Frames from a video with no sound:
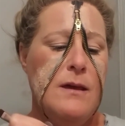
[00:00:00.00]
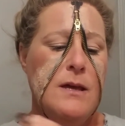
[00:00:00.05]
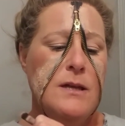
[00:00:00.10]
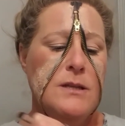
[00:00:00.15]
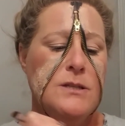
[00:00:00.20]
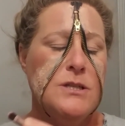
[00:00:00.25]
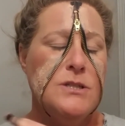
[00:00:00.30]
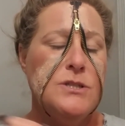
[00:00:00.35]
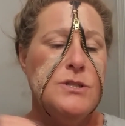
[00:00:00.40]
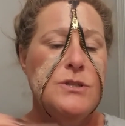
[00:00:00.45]

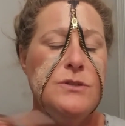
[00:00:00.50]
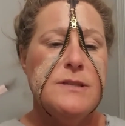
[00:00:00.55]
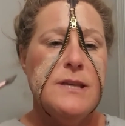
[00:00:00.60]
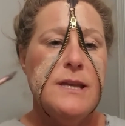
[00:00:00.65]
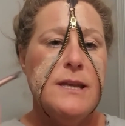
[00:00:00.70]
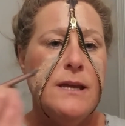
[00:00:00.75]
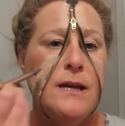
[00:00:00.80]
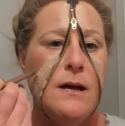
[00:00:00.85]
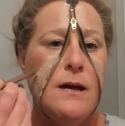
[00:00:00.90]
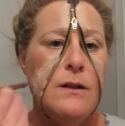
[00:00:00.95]
Just use
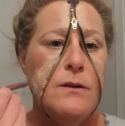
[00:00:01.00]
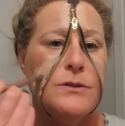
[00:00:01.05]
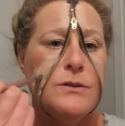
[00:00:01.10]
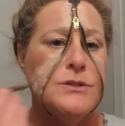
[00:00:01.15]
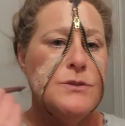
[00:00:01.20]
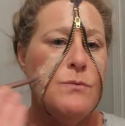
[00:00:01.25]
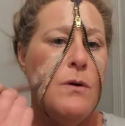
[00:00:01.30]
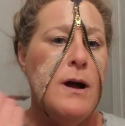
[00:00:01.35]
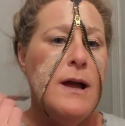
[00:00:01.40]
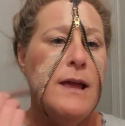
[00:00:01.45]
any
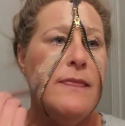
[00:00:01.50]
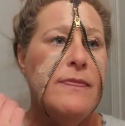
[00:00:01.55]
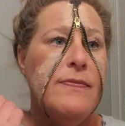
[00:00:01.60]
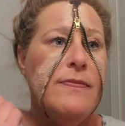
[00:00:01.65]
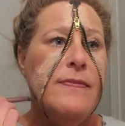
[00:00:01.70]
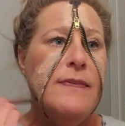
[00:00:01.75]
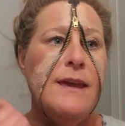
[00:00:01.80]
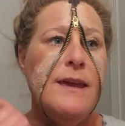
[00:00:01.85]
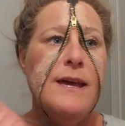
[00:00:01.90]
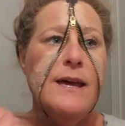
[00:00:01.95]
colors you want.
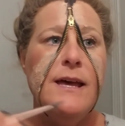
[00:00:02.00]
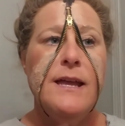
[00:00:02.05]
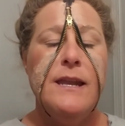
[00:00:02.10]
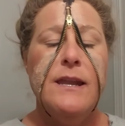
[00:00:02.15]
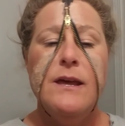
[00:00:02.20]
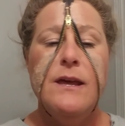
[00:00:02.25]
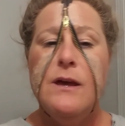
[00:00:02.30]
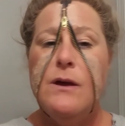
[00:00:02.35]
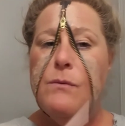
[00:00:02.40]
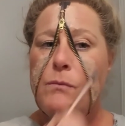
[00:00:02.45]
And
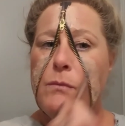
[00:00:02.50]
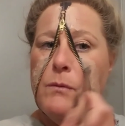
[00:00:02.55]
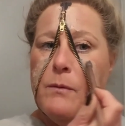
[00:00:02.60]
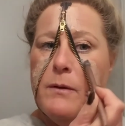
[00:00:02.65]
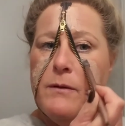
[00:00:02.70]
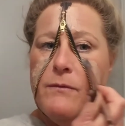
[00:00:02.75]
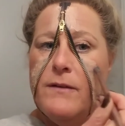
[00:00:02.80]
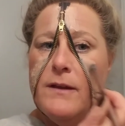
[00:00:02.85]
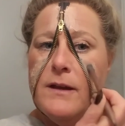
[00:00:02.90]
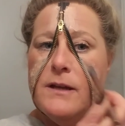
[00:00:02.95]
then when
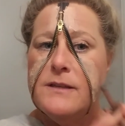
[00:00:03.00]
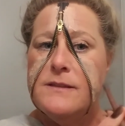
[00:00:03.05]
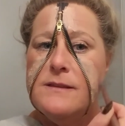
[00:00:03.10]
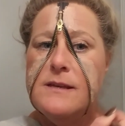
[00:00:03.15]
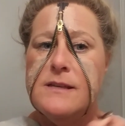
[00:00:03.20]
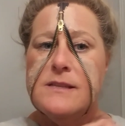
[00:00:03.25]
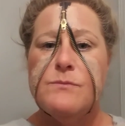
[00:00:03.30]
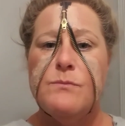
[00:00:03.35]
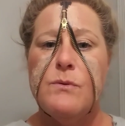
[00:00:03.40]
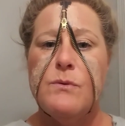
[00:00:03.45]
we finish
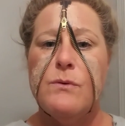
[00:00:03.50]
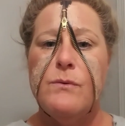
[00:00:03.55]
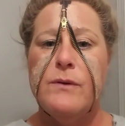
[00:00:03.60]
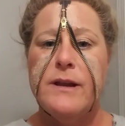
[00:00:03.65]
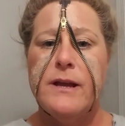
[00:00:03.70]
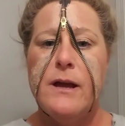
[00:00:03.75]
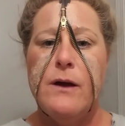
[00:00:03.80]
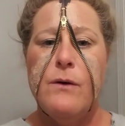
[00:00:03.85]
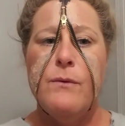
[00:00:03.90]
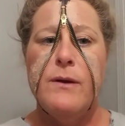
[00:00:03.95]
this, we're going
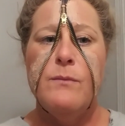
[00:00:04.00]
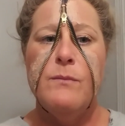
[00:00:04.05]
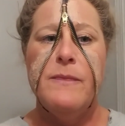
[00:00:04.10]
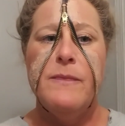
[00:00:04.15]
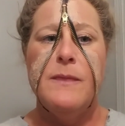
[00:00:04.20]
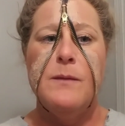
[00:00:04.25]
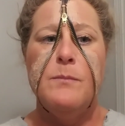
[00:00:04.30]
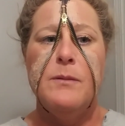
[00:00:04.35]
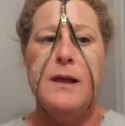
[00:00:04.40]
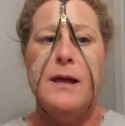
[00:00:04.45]
to go in
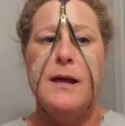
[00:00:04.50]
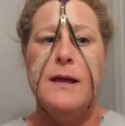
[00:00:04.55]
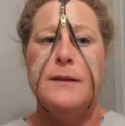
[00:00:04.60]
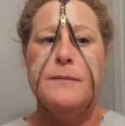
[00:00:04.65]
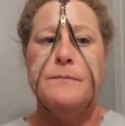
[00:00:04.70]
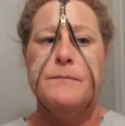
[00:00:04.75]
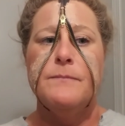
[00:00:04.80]
with the blood.